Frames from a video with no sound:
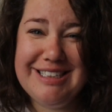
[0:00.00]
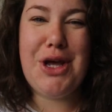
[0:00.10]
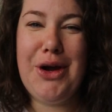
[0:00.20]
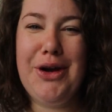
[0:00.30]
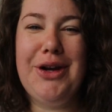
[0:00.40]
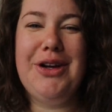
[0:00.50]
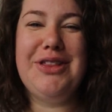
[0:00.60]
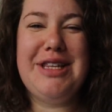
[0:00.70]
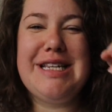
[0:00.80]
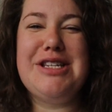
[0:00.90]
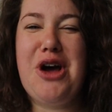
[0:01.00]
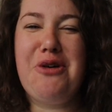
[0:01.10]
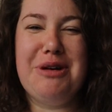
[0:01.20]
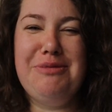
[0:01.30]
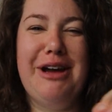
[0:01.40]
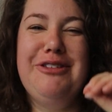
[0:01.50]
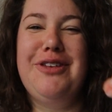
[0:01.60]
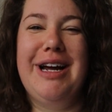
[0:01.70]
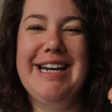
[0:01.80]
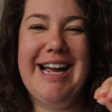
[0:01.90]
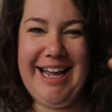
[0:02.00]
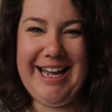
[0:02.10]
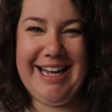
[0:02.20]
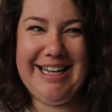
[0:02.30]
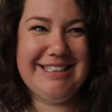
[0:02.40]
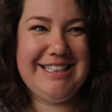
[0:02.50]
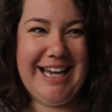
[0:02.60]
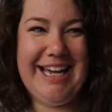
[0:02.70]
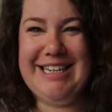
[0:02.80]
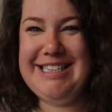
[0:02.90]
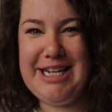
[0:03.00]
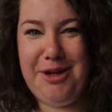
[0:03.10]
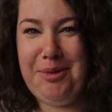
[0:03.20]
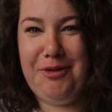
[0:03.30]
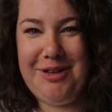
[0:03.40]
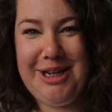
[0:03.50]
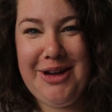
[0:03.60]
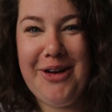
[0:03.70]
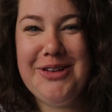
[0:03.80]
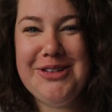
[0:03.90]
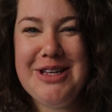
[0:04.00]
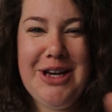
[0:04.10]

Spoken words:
So this is not one of my fun hair care tip videos.